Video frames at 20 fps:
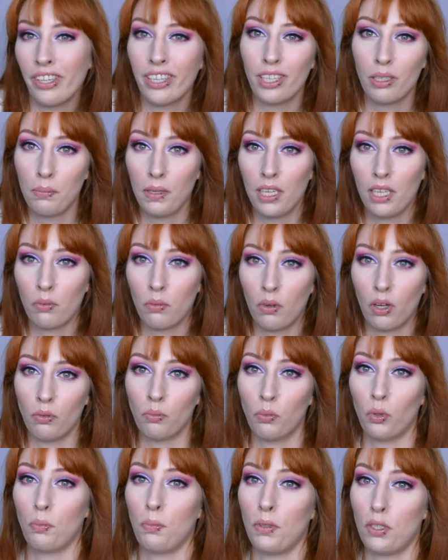then the big
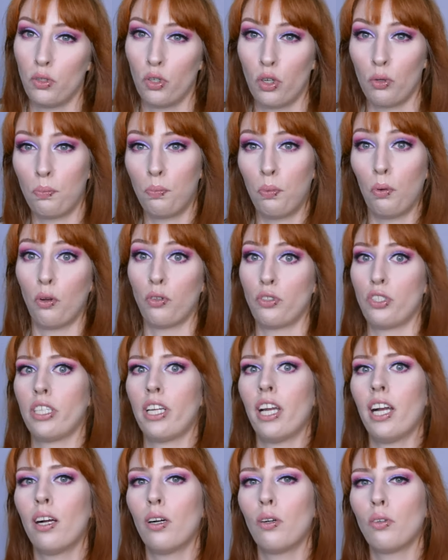one would be sort of
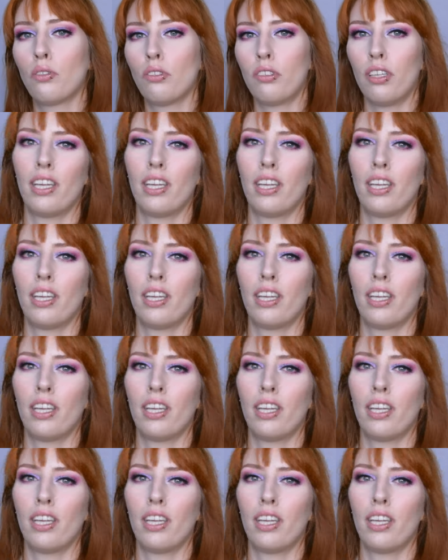bulging out.